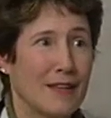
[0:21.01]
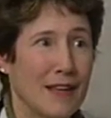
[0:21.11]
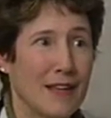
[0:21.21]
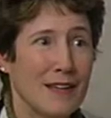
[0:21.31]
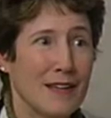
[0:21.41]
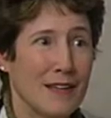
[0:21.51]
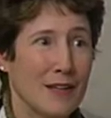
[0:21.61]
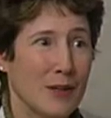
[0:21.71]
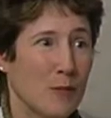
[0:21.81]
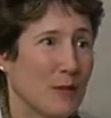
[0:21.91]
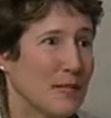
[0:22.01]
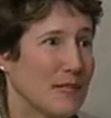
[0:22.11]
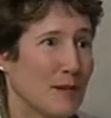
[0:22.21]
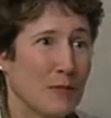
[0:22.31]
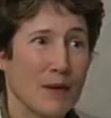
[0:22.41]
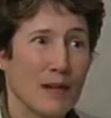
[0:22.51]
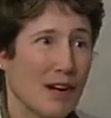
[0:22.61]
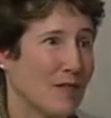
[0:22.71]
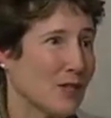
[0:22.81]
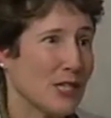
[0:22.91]
then it opens up a
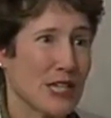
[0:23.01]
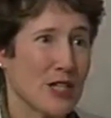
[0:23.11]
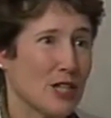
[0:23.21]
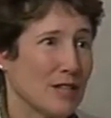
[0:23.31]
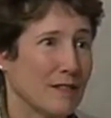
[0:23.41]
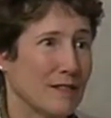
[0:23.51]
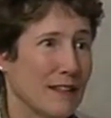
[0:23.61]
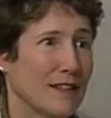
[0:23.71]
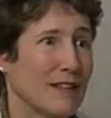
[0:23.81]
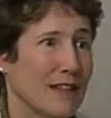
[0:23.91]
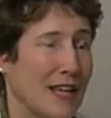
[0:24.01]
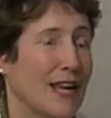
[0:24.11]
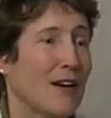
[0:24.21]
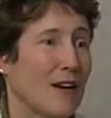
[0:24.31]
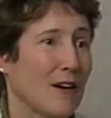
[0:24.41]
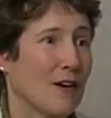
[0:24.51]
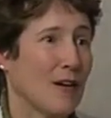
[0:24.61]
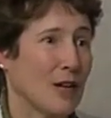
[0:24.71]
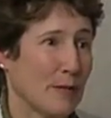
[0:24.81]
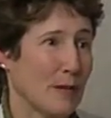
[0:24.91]
conversation, and then they
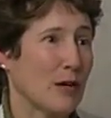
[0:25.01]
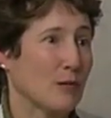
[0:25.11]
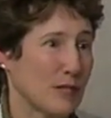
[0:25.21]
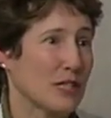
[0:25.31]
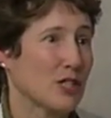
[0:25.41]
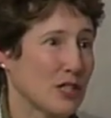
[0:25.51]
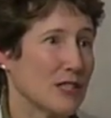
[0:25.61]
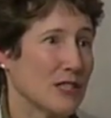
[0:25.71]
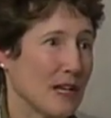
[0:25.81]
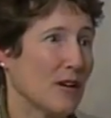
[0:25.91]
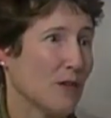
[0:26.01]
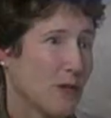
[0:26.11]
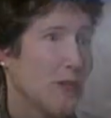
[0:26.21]
are in a better position to care for